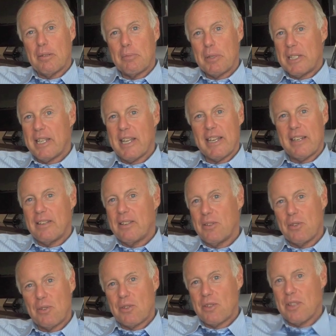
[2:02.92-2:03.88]

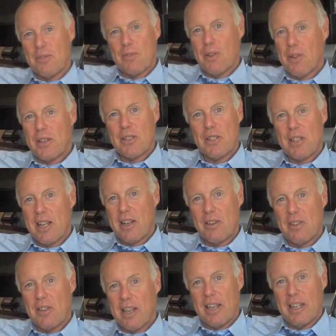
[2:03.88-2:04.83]
potatoes, a very
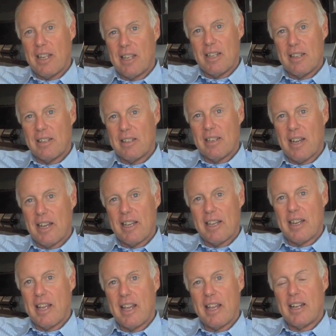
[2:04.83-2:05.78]
standard night diet,
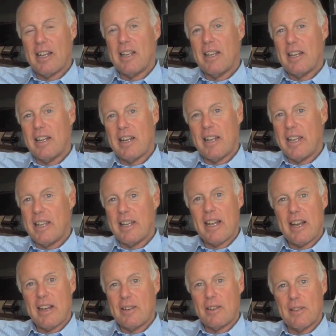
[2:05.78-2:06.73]
and I and I eat
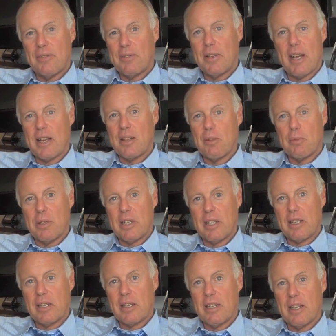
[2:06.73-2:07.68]
out every night of the
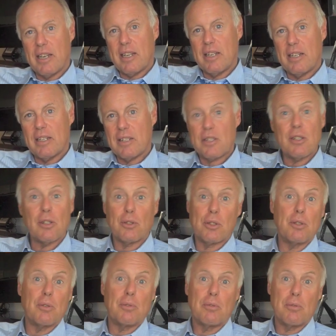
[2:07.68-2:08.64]
week, uh-huh. and I still
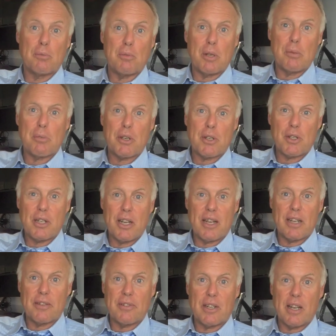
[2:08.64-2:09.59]
do. Yeah, pretty much eat
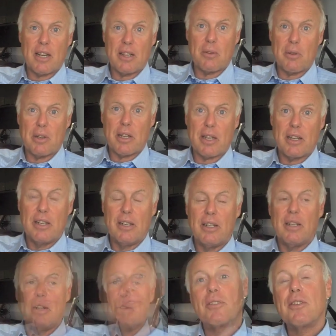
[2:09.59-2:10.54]
out every night of the week.
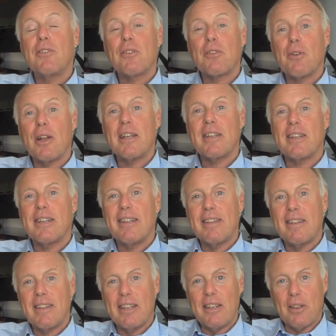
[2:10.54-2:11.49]
If this trend
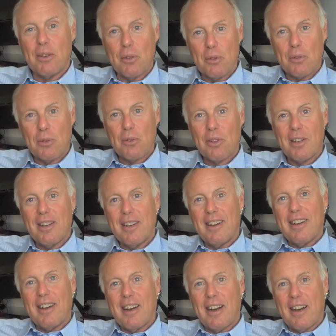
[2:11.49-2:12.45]
continues,
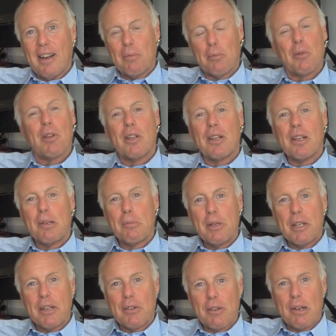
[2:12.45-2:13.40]
mm-hmm. I'm really going to
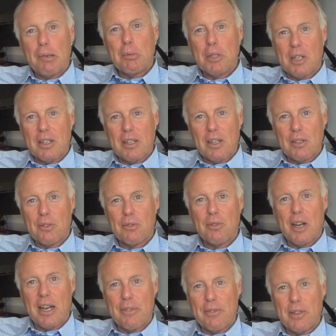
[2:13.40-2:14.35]
be in trouble in another
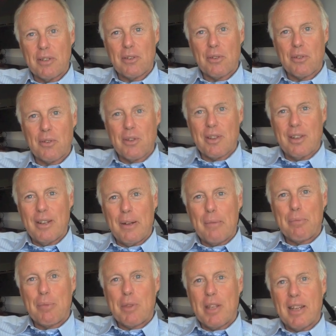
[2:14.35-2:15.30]
five years. Yeah,
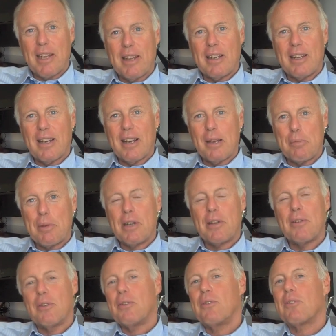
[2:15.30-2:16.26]
and I
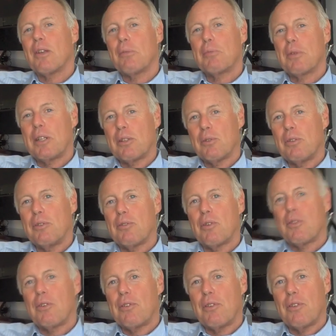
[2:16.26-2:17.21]
better do something to
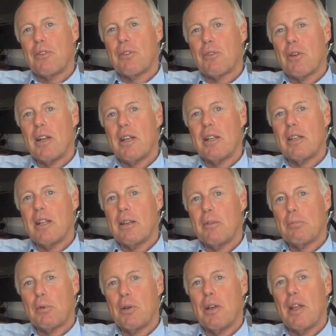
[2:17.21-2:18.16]
reverse this trend
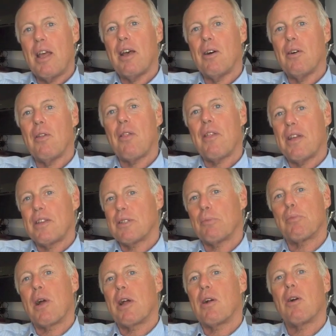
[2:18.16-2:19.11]
and put health as a
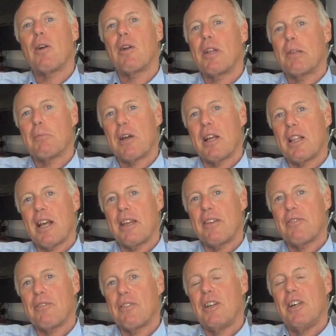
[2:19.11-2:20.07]
priority in my
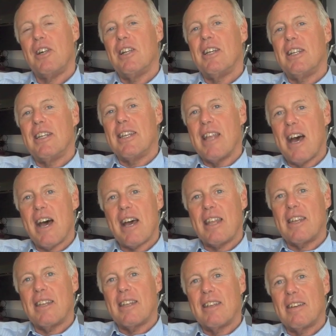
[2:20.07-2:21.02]
life,
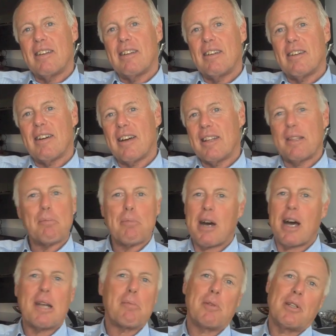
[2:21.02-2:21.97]
not on the
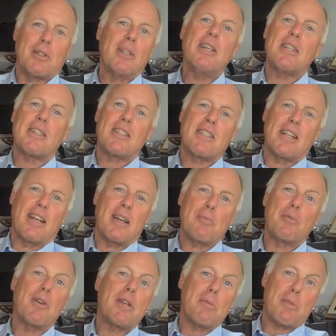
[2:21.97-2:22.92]
bottom of the list, and
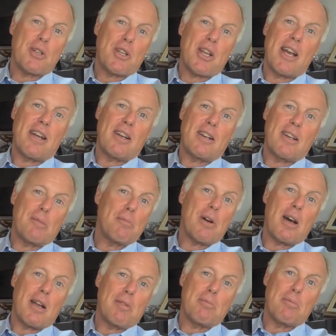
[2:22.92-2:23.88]
I pretty much had it on the
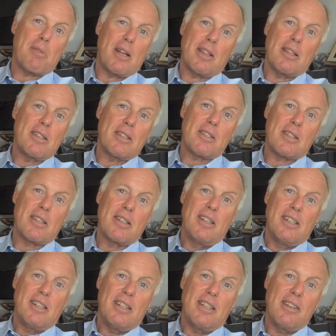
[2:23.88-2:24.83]
bottom of my list
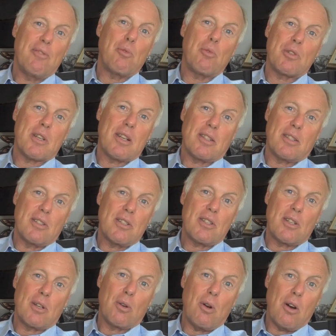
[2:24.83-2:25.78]
if it was on the
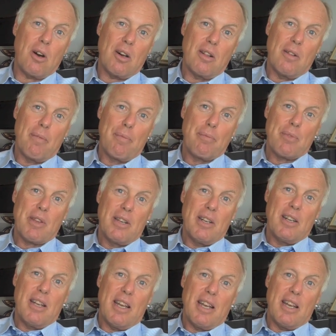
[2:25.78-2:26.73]
list at all. yeah,
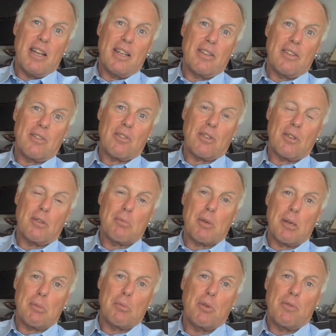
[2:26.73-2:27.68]
And so
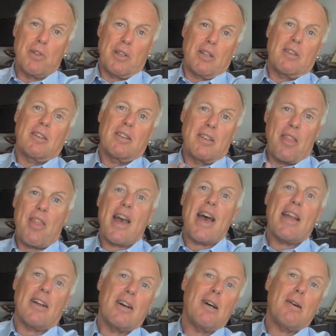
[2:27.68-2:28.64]
by moving
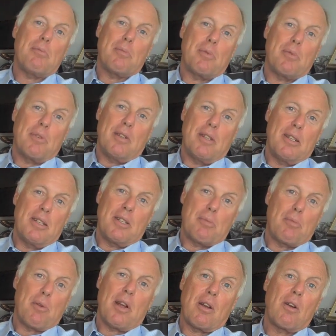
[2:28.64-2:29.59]
that up in its
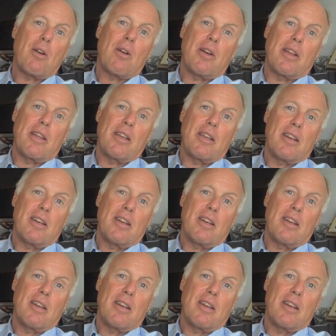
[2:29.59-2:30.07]
priority,